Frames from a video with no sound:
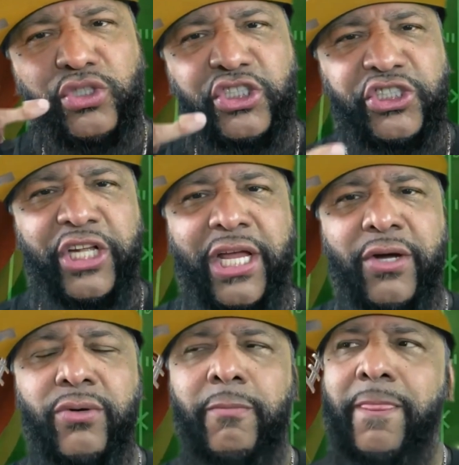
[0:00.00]
his
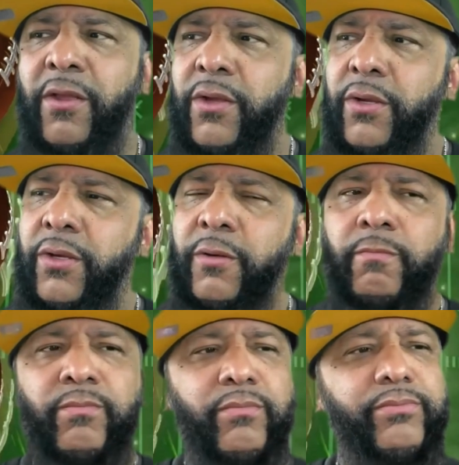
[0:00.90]
cell.
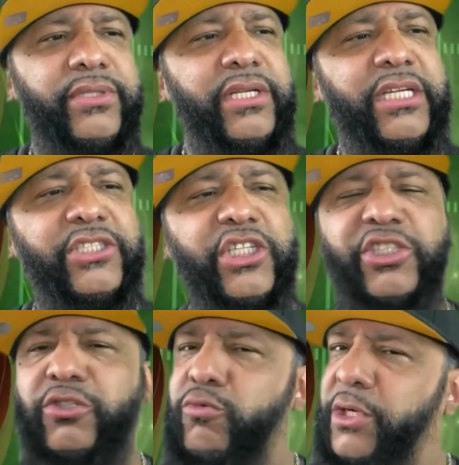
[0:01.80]
But it's just
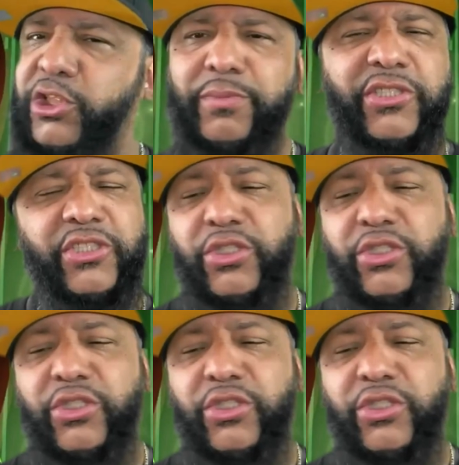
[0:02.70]
so much missing.